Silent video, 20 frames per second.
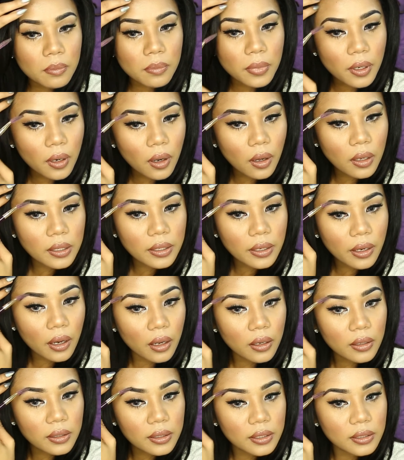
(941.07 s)
But all in
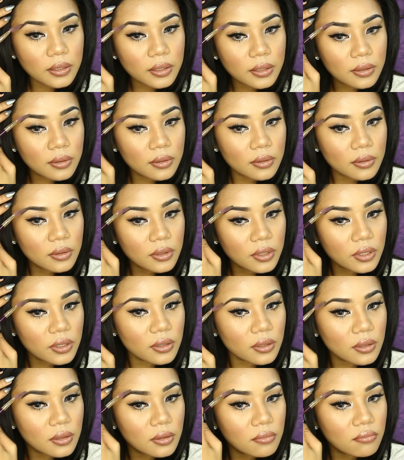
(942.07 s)
all, it's
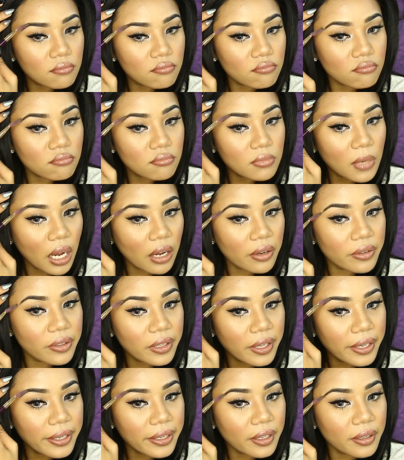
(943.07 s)
just how
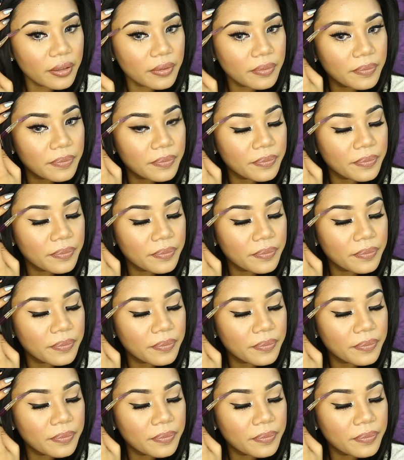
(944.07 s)
you like it.